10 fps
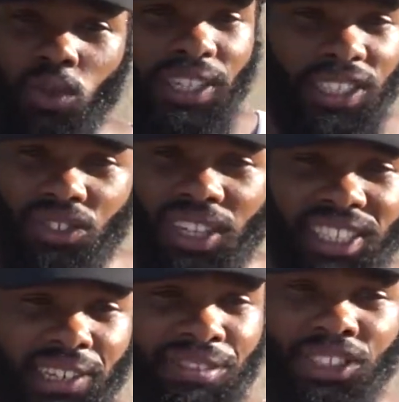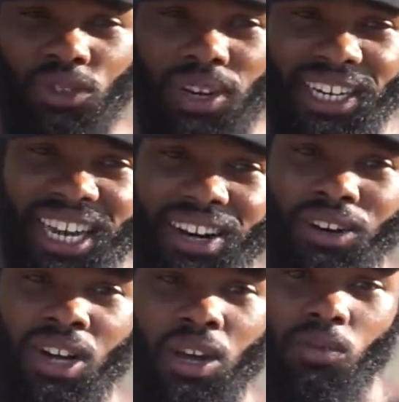want to stretch every joint
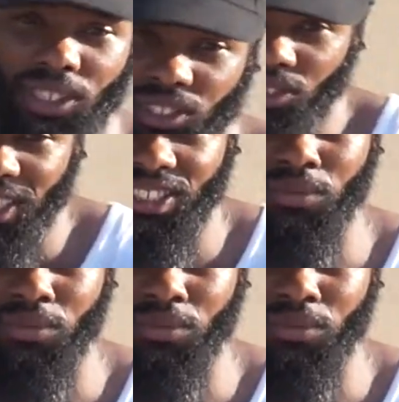out. Once you stretch